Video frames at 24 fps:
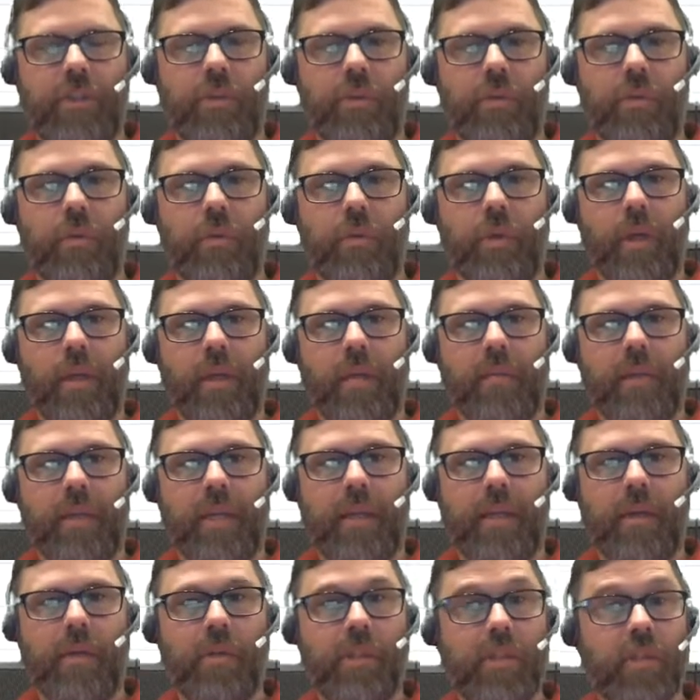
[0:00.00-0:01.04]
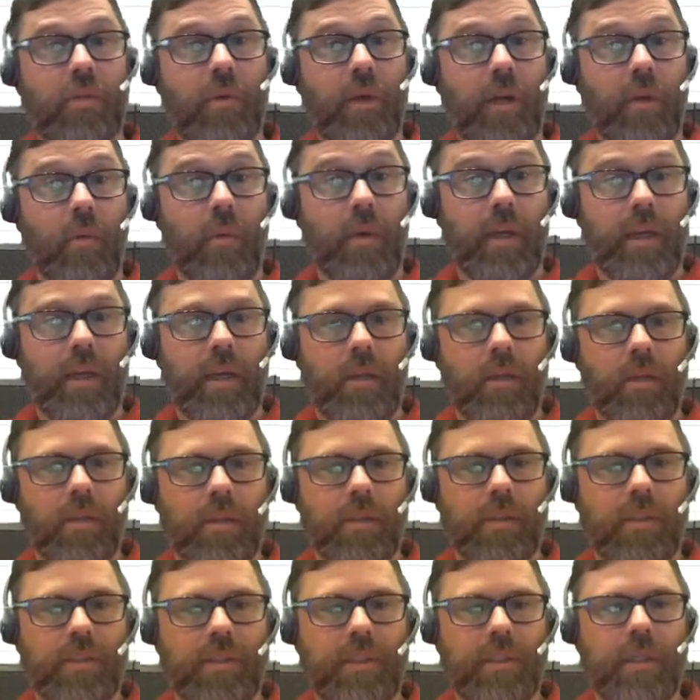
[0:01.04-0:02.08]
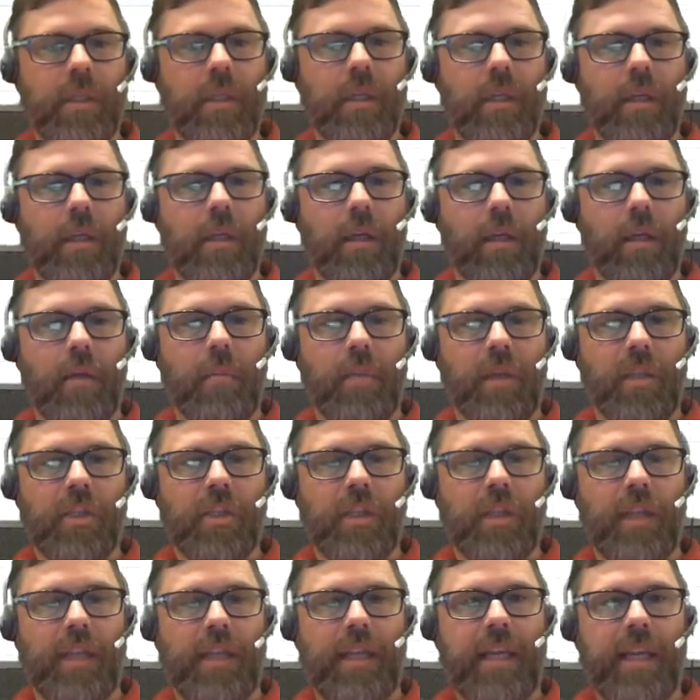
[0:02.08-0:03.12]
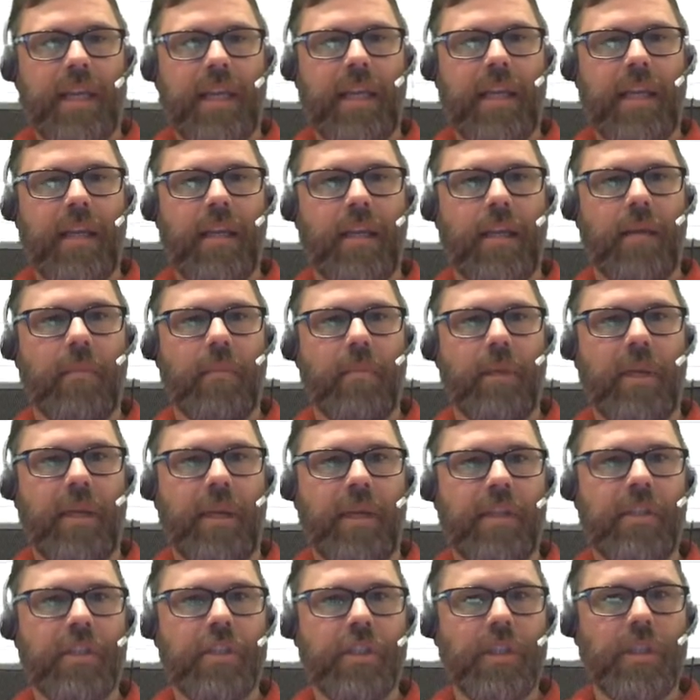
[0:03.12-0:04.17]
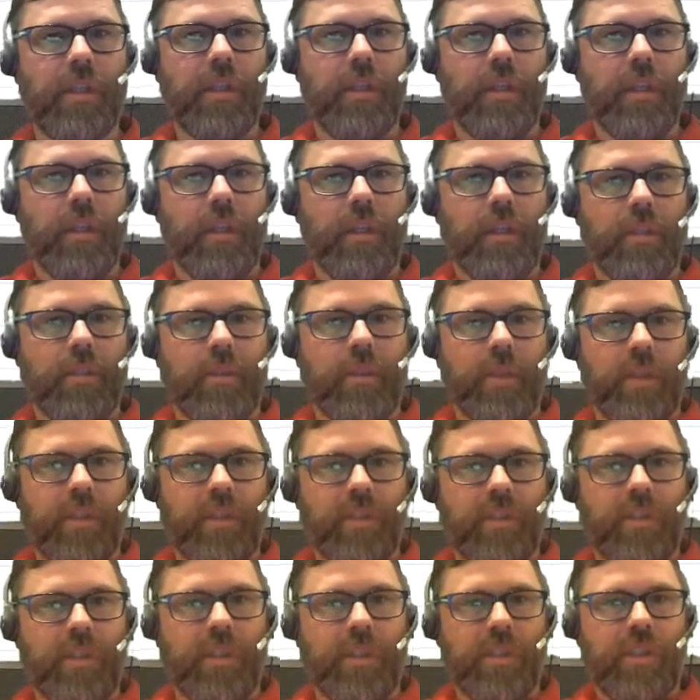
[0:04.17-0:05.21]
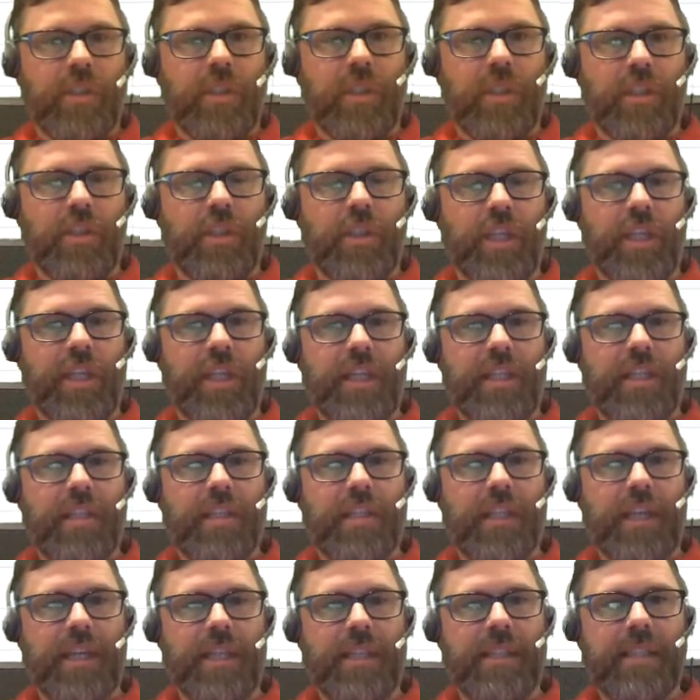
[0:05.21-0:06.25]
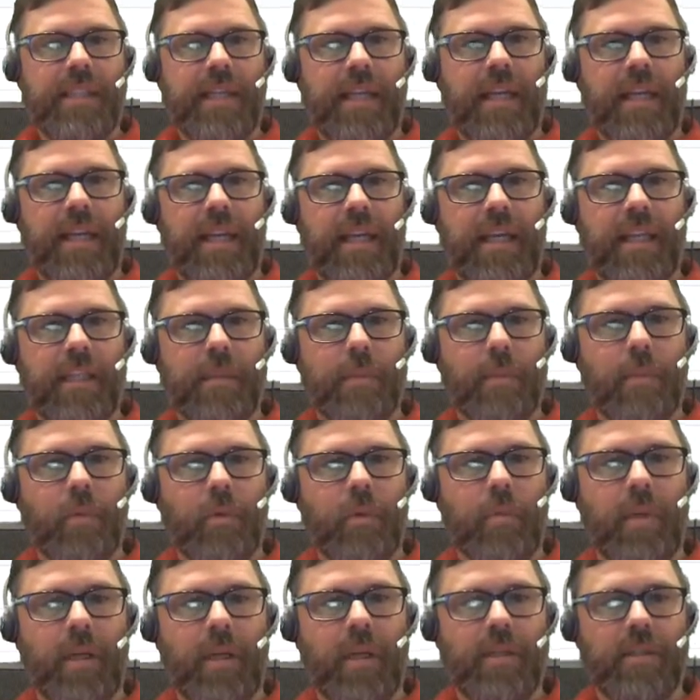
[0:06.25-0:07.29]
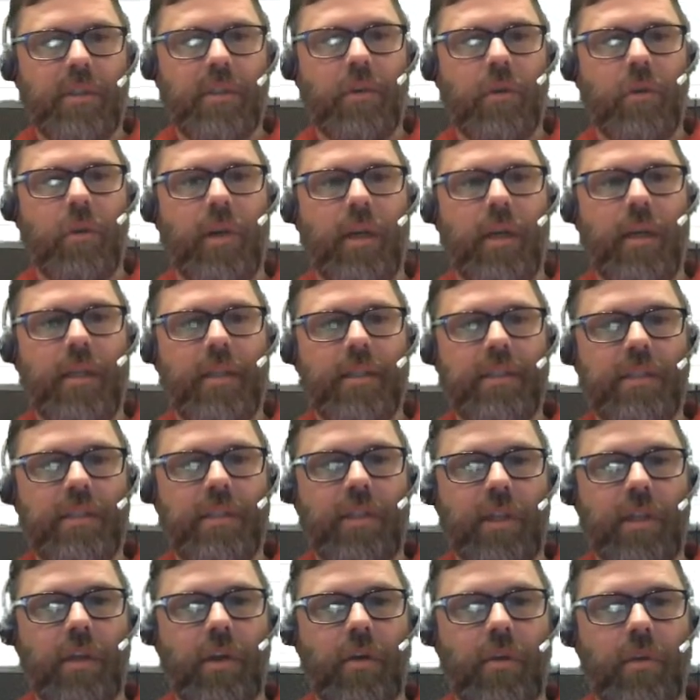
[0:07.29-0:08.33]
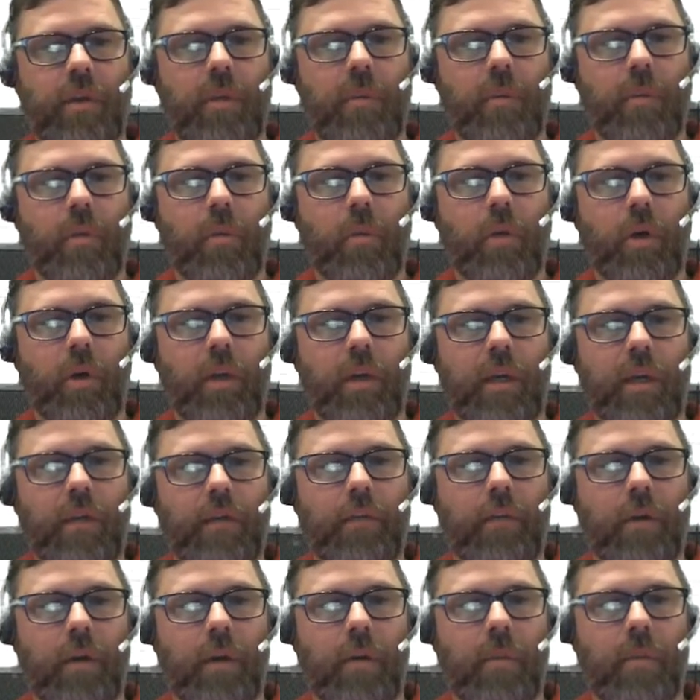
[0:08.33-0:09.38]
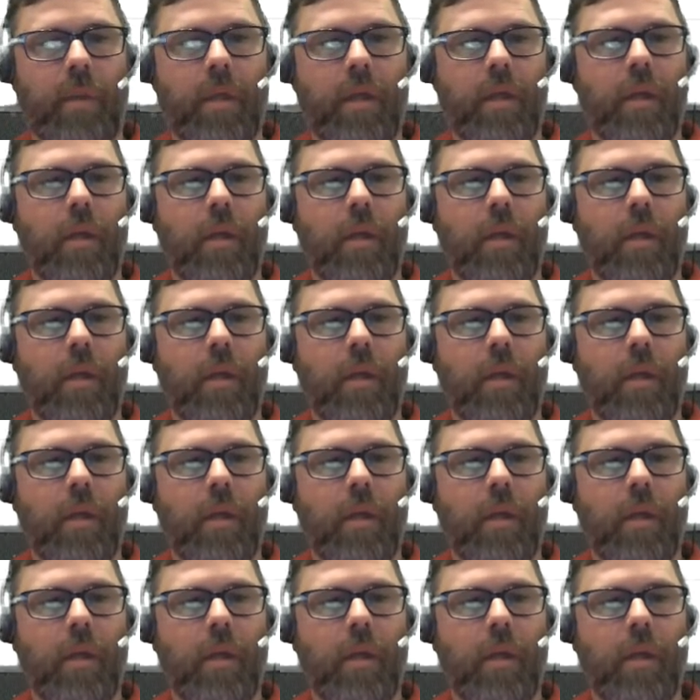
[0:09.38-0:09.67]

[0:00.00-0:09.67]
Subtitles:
you can notice right away, it looks much like a GitHub page. So here's the Jenkins ACI Ansible repository, and this is the code that we're working from.